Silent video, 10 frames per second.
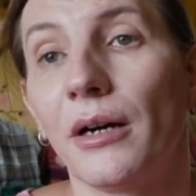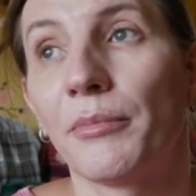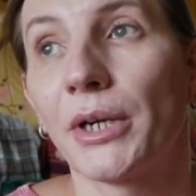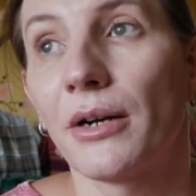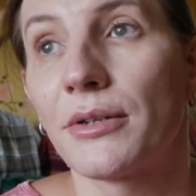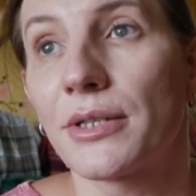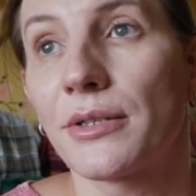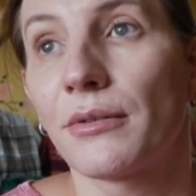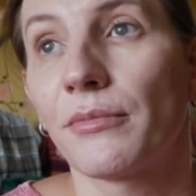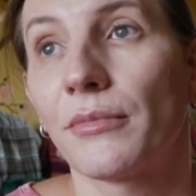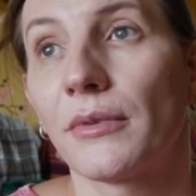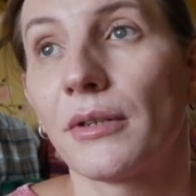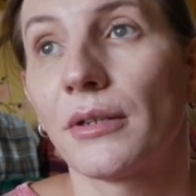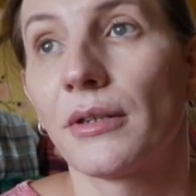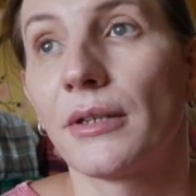because
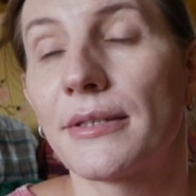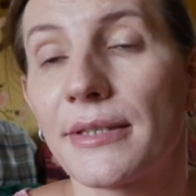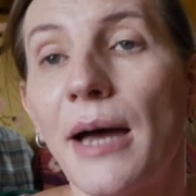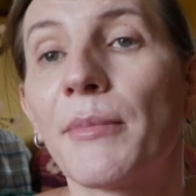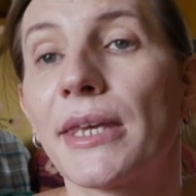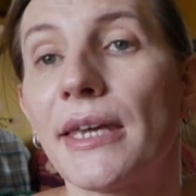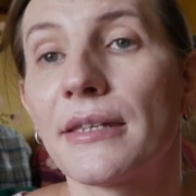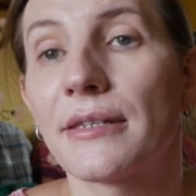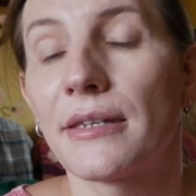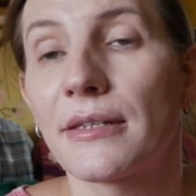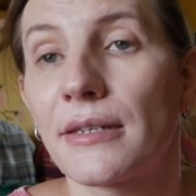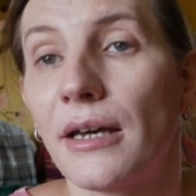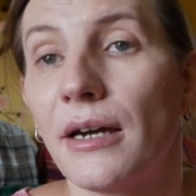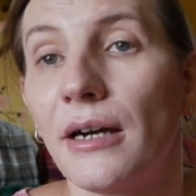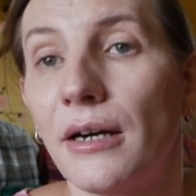in some cases
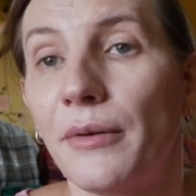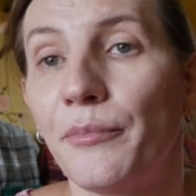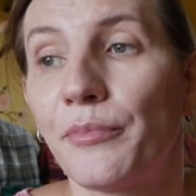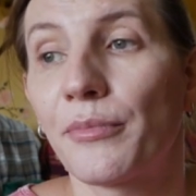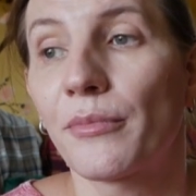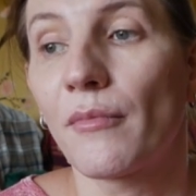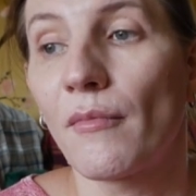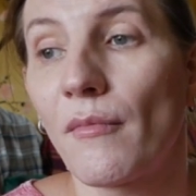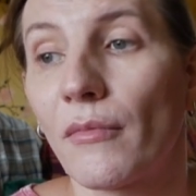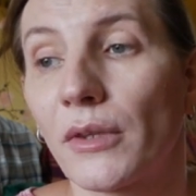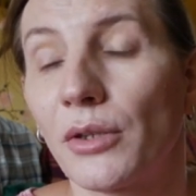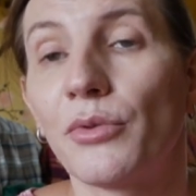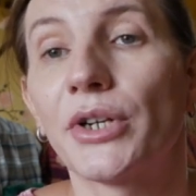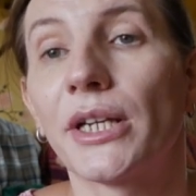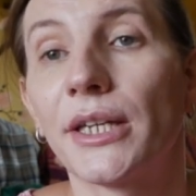you
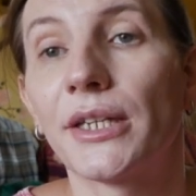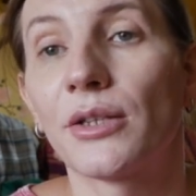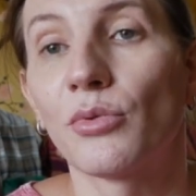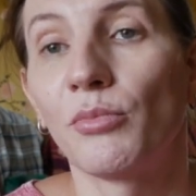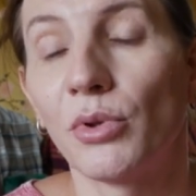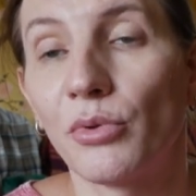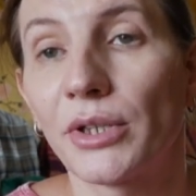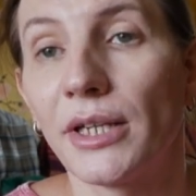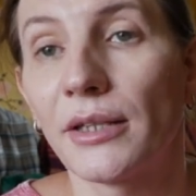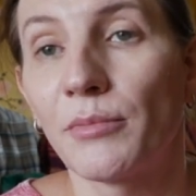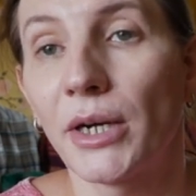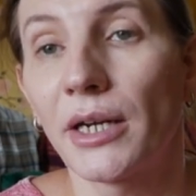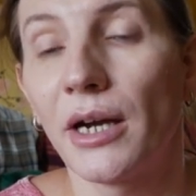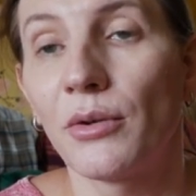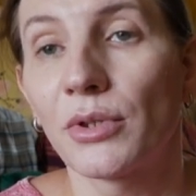really need to blur that
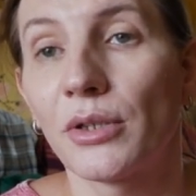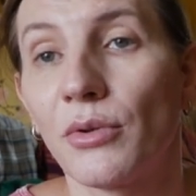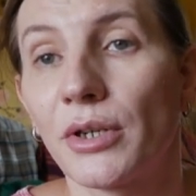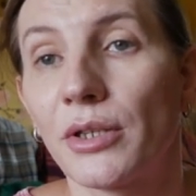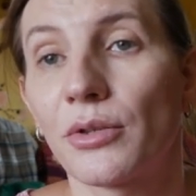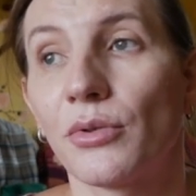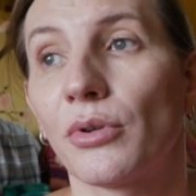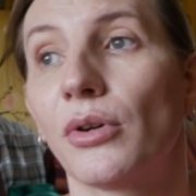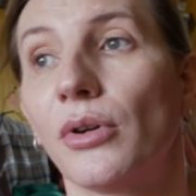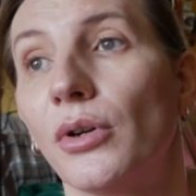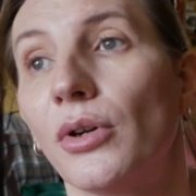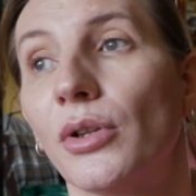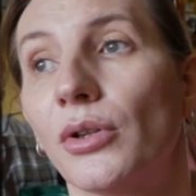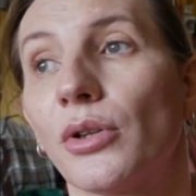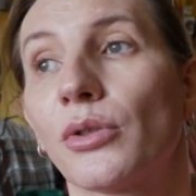background in order to
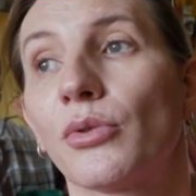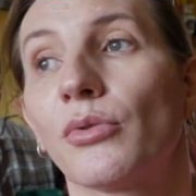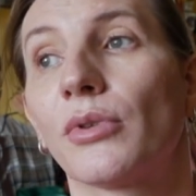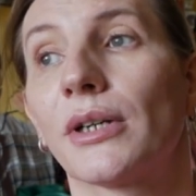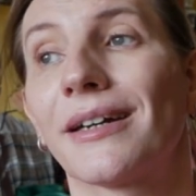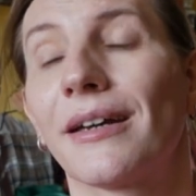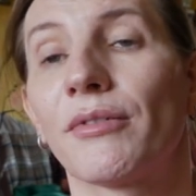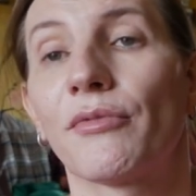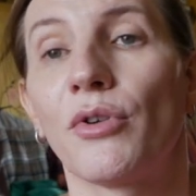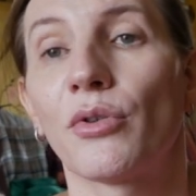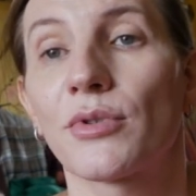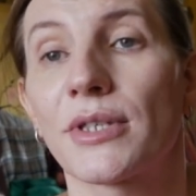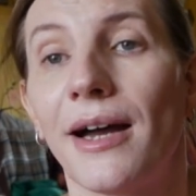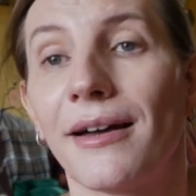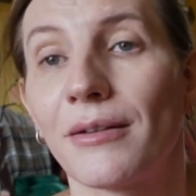not to have in focus
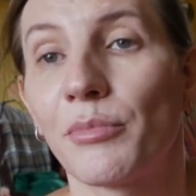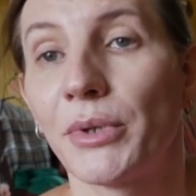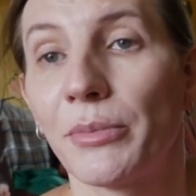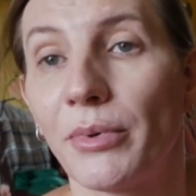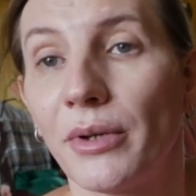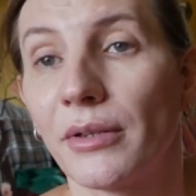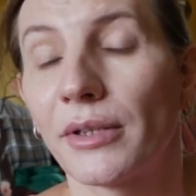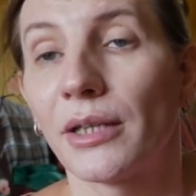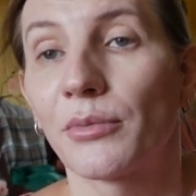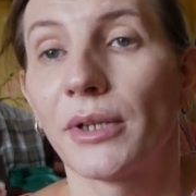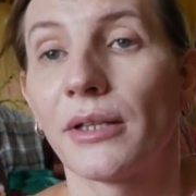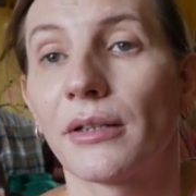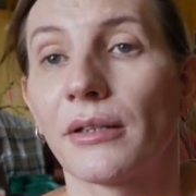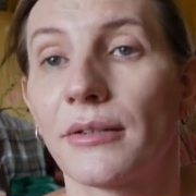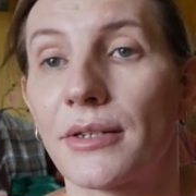other people that will
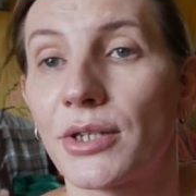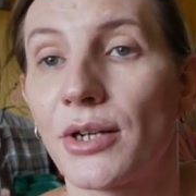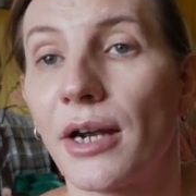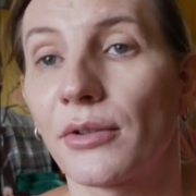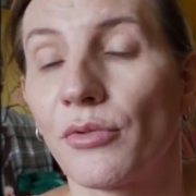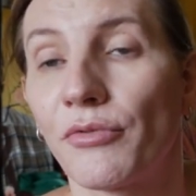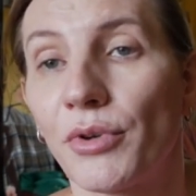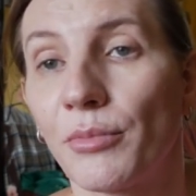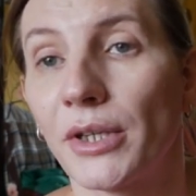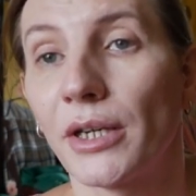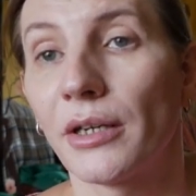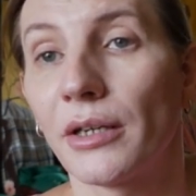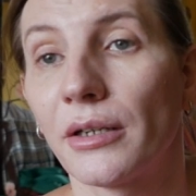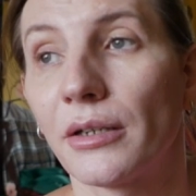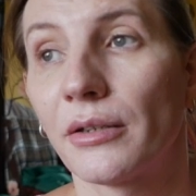distract you from
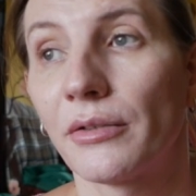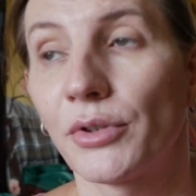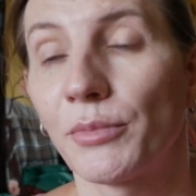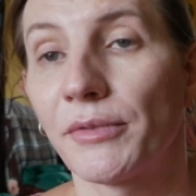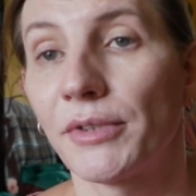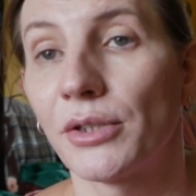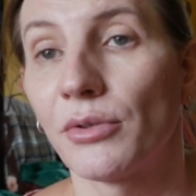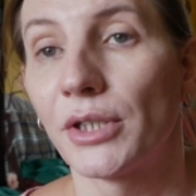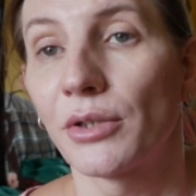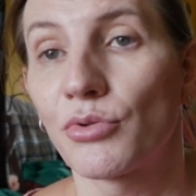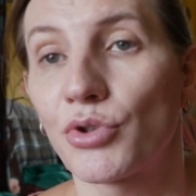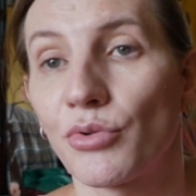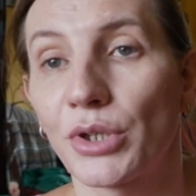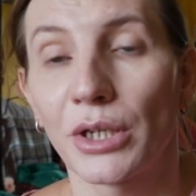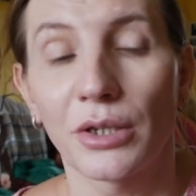the video that you're
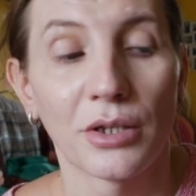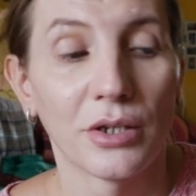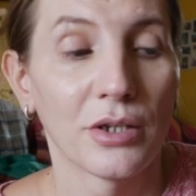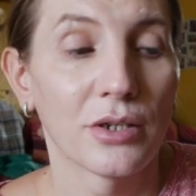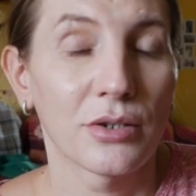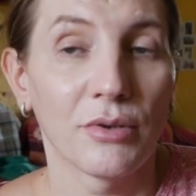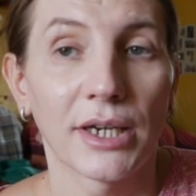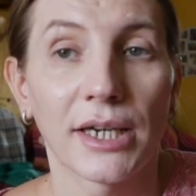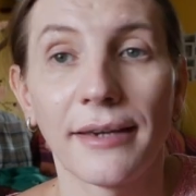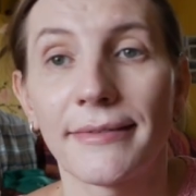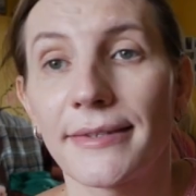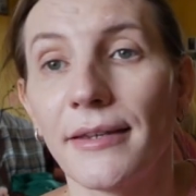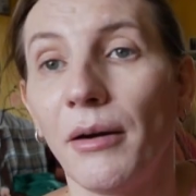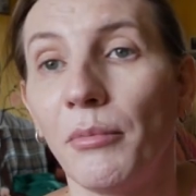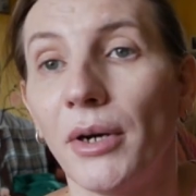shooting. So I had
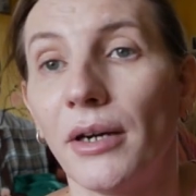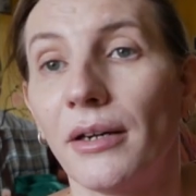some